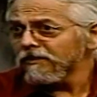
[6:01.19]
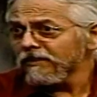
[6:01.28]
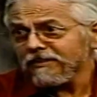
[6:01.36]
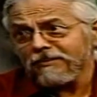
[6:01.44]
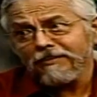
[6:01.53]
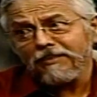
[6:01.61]

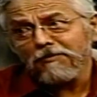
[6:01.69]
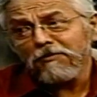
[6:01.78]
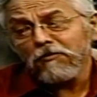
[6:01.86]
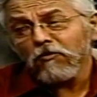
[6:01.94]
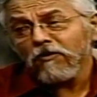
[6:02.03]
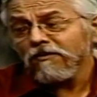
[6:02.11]
like I said, they've
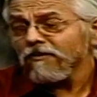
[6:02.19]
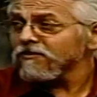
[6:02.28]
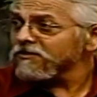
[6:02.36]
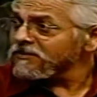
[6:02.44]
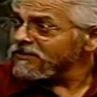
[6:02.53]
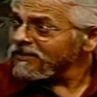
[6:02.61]
been working on it
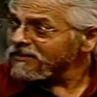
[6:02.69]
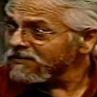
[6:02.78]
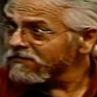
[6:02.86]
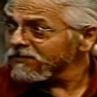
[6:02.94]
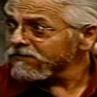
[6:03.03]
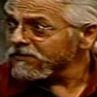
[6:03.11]
since
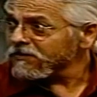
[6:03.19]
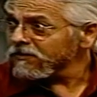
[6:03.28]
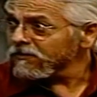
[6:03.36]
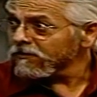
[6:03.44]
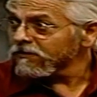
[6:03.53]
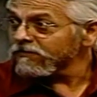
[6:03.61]
1952,
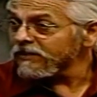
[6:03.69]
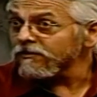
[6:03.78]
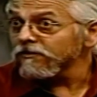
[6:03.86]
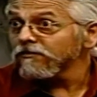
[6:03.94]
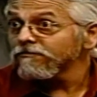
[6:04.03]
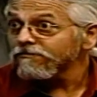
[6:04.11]
right.
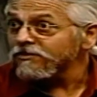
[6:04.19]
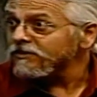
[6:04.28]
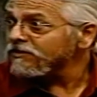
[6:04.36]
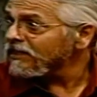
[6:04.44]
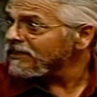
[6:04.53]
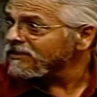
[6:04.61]
Bendel
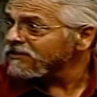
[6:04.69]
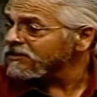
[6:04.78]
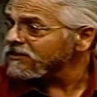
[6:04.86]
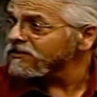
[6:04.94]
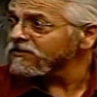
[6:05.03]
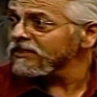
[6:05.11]
since
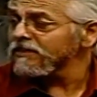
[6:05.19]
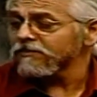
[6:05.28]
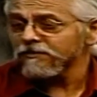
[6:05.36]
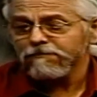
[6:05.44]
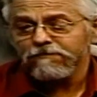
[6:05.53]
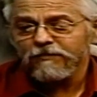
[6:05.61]

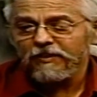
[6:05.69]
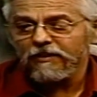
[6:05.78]
1967. Right.